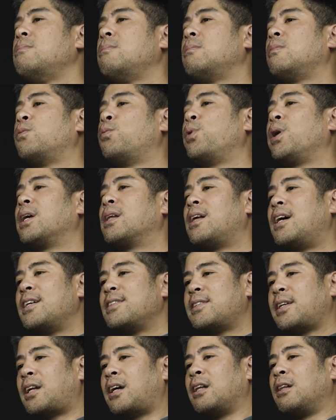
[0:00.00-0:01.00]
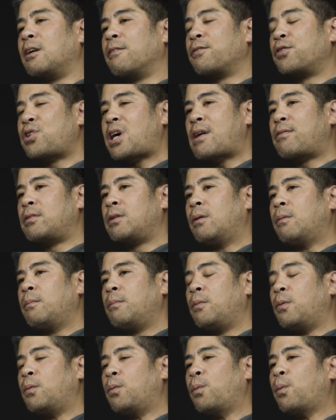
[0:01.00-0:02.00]
realized that I love travel
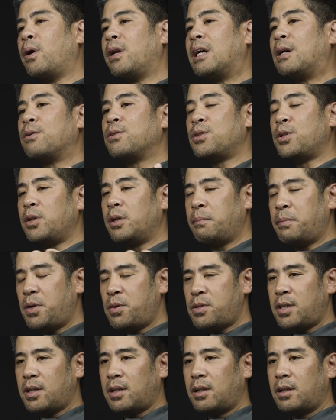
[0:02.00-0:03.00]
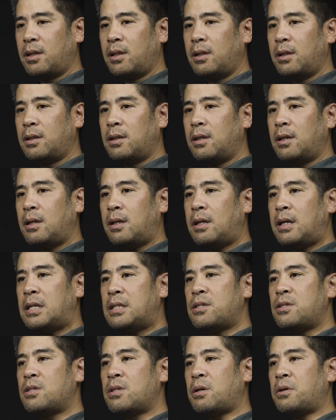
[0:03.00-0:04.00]
when I was doing music.
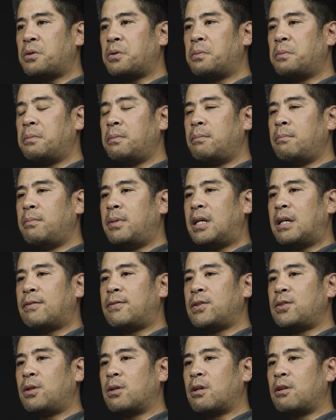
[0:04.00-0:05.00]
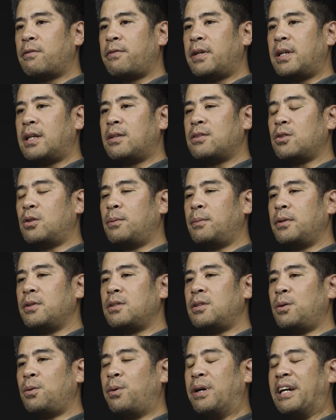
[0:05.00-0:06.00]
And so my photography is
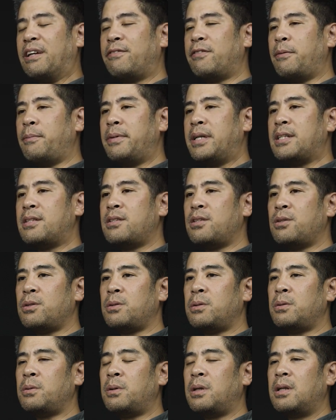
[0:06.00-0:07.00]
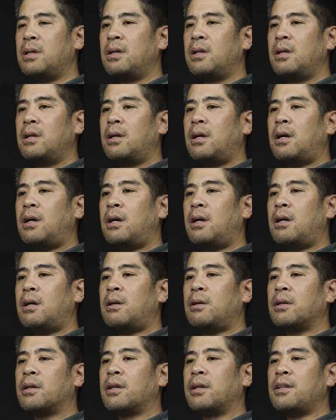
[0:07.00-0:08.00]
almost a way for me to
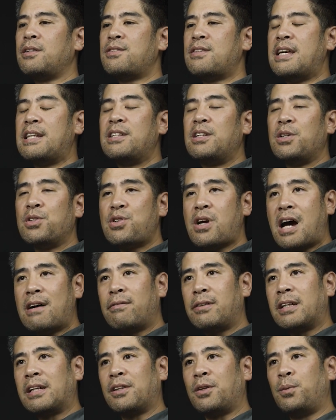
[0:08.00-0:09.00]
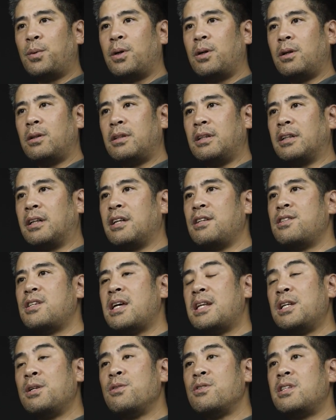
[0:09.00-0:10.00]
continue traveling the world and
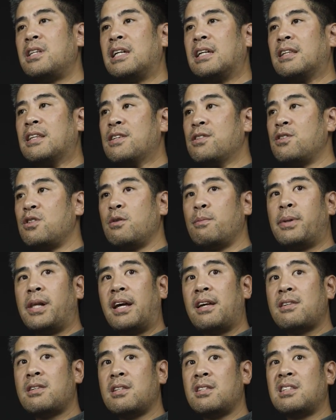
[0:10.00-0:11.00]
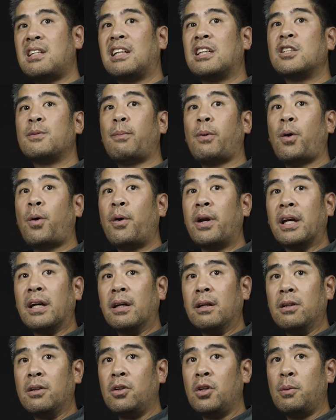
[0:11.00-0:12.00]
continue seeing these new places and
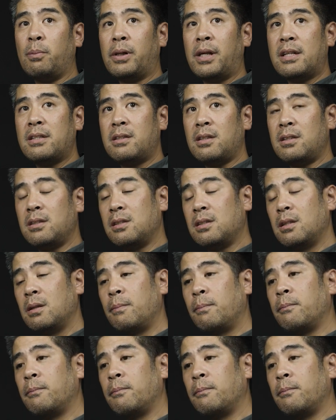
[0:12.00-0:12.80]
exploring new places.